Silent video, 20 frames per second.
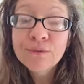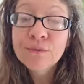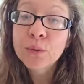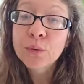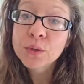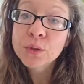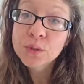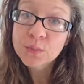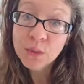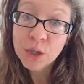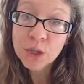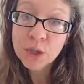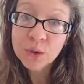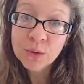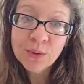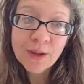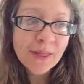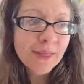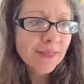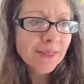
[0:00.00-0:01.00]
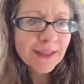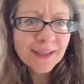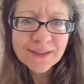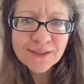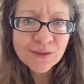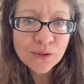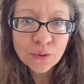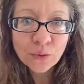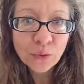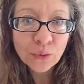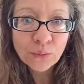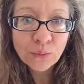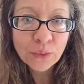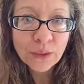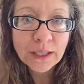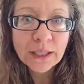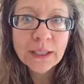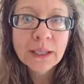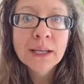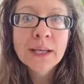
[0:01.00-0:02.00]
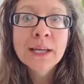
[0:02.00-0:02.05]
for tomorrow. That's the whole point.